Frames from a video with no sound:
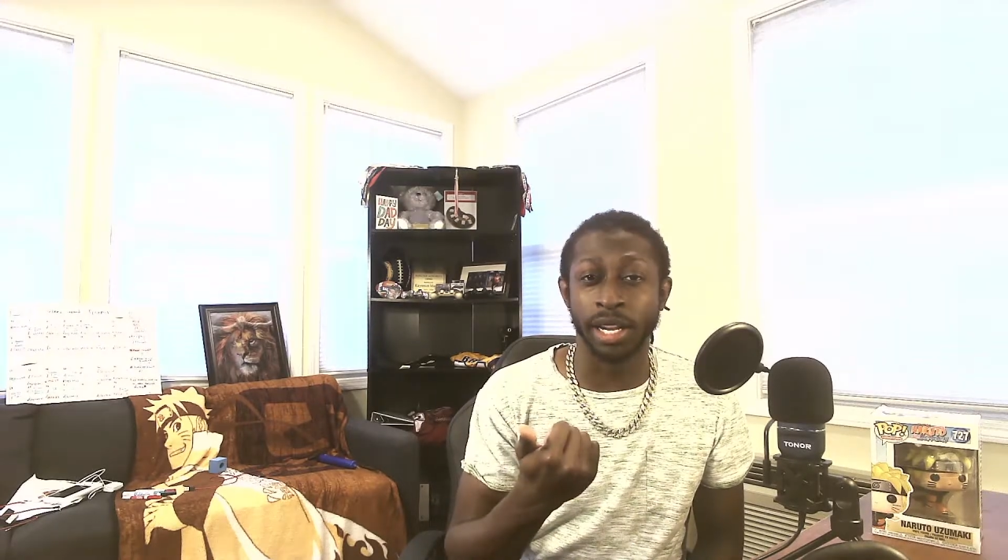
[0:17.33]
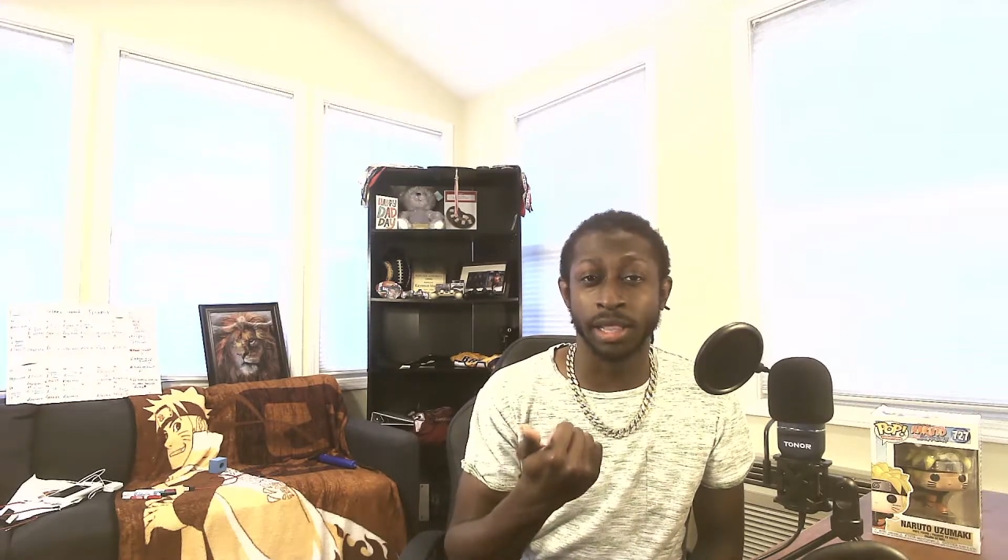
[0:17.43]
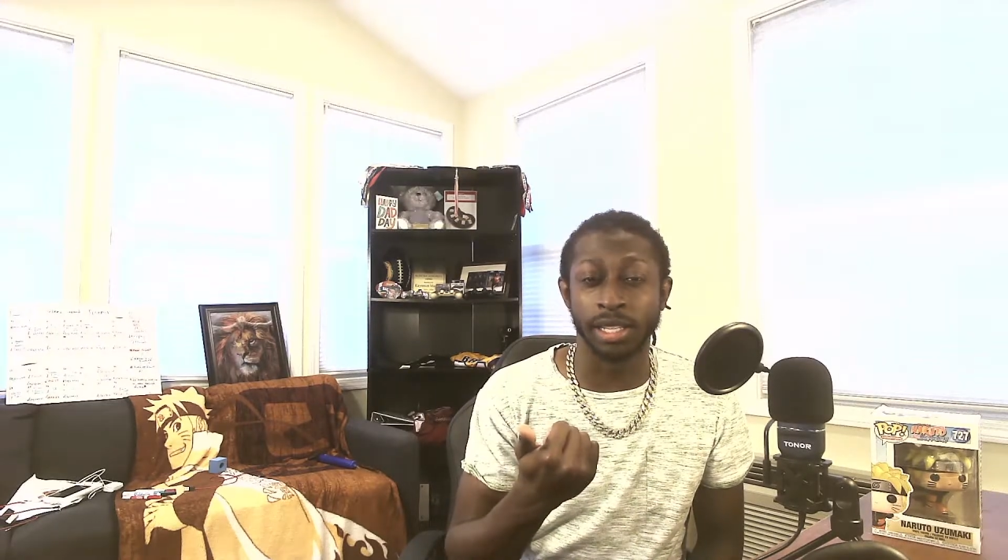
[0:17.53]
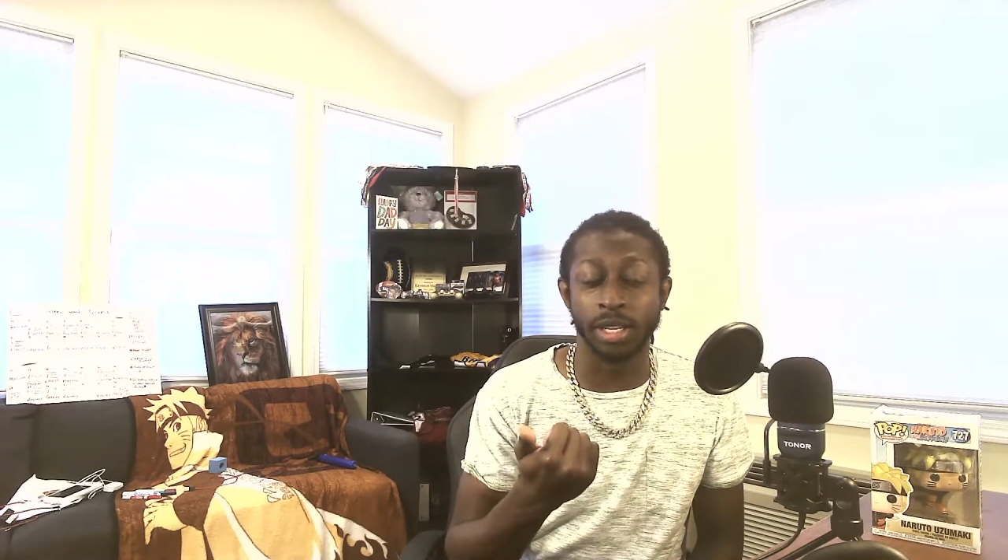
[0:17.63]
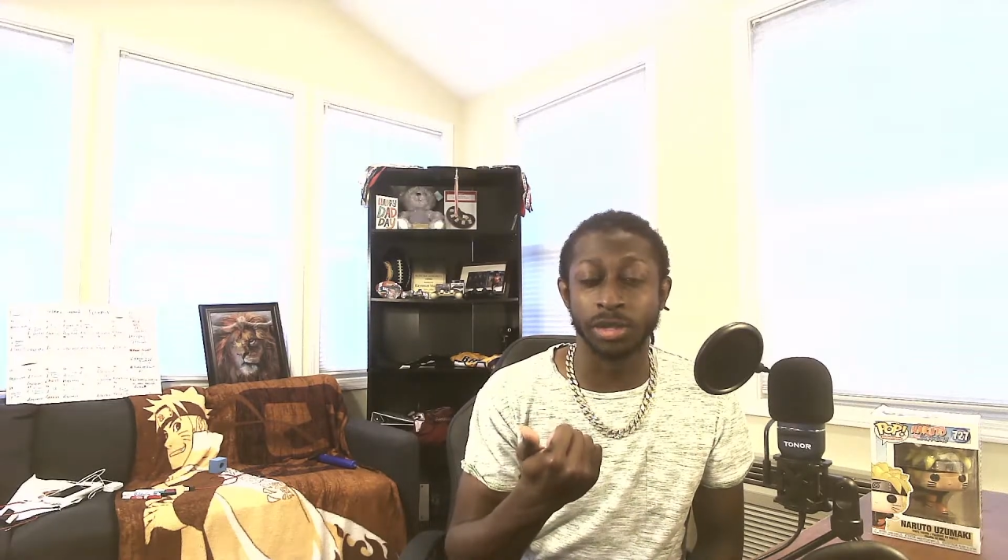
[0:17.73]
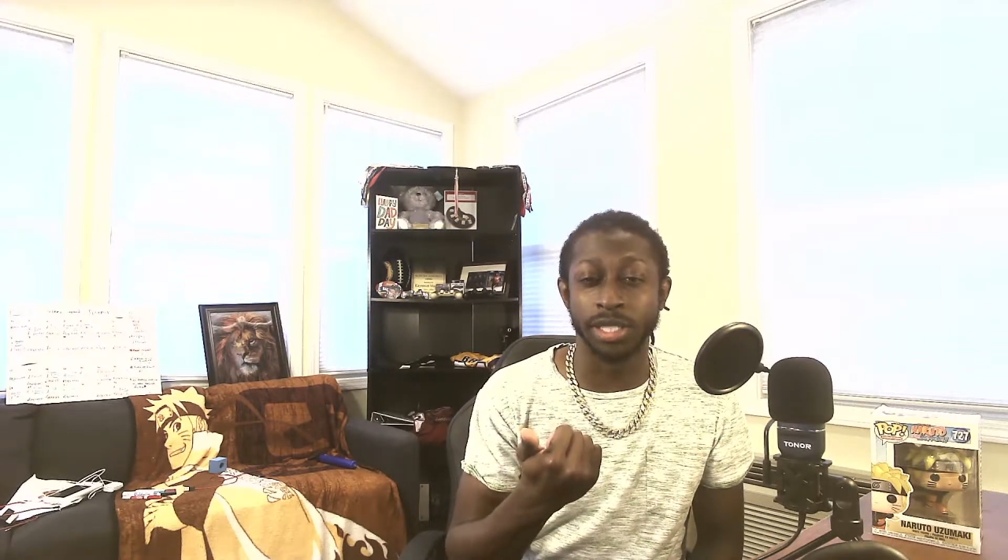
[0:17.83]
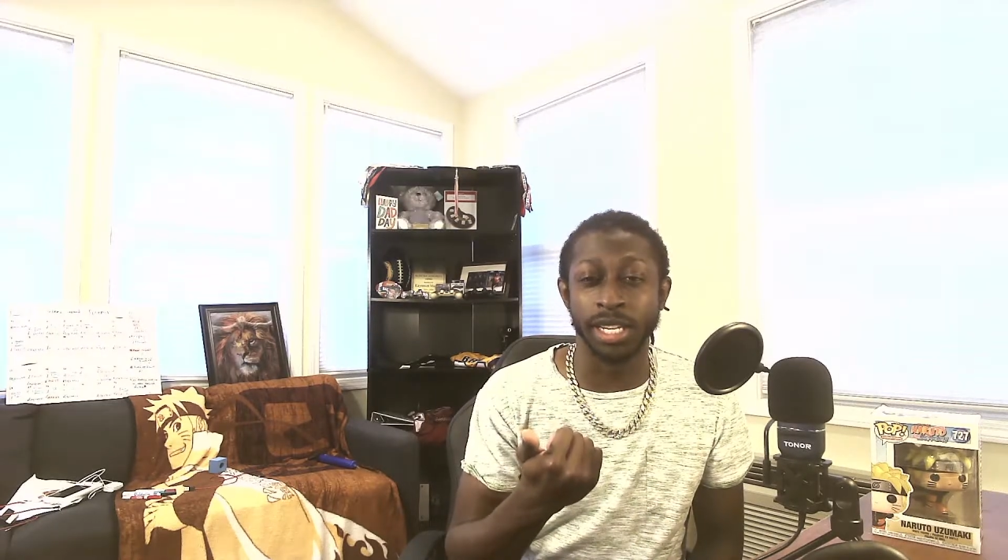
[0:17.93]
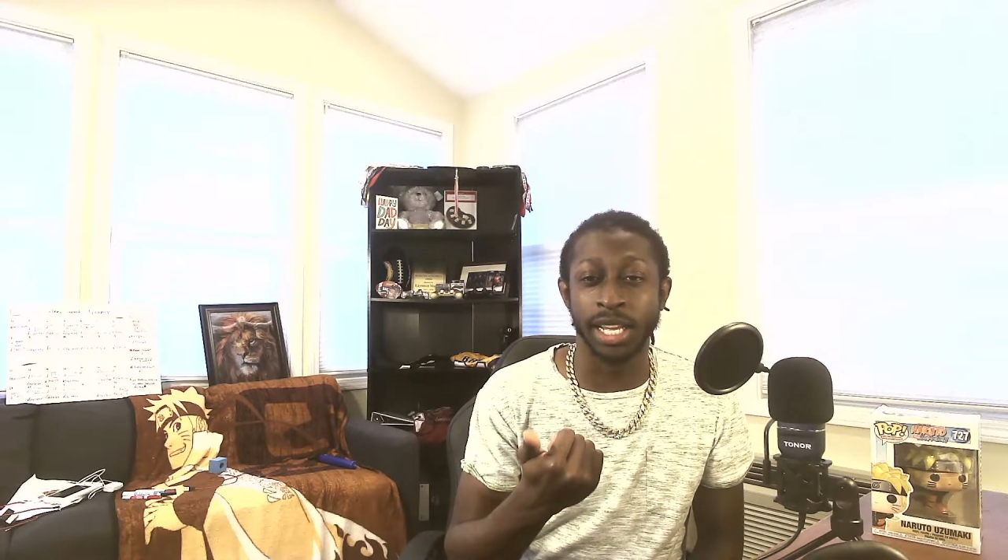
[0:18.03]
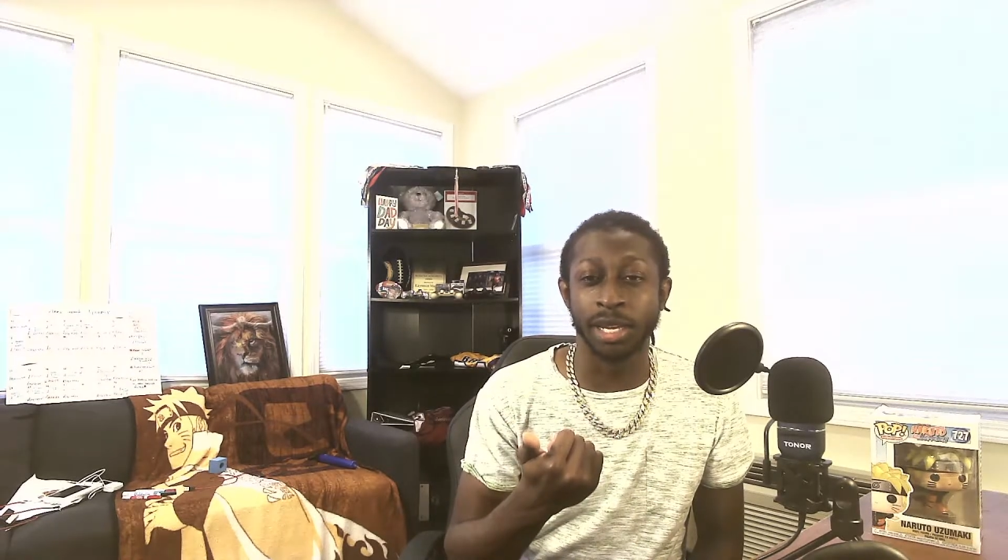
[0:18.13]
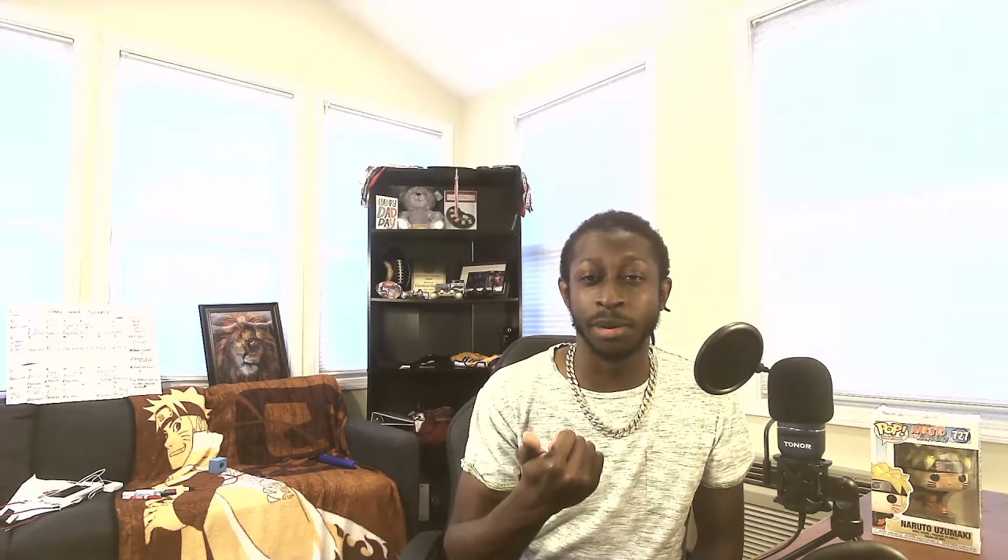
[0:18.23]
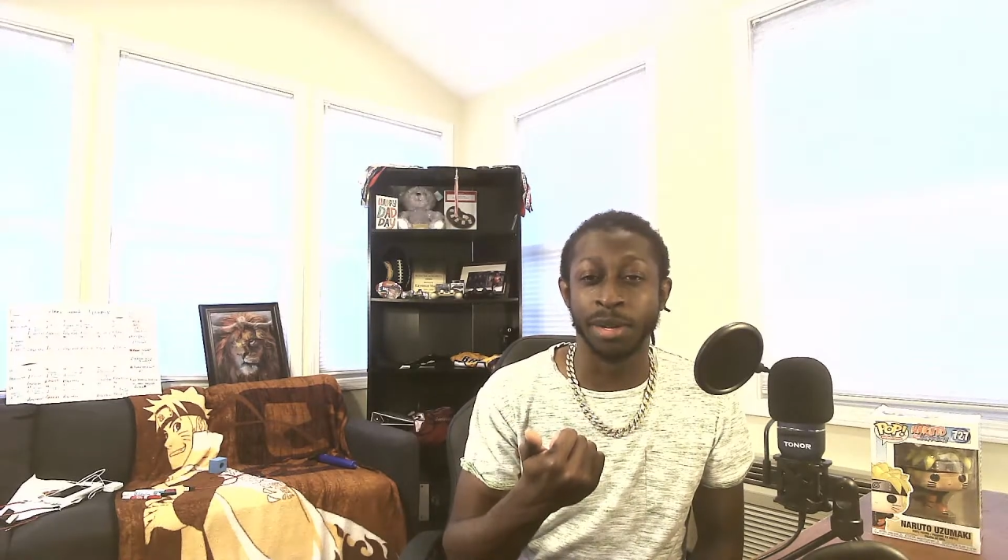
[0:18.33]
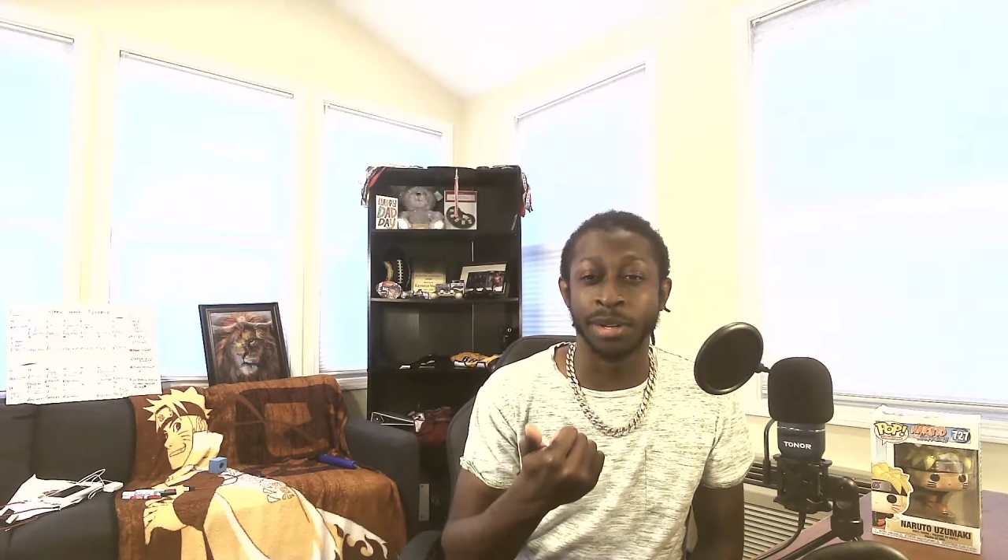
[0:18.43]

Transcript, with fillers: I think that was his name.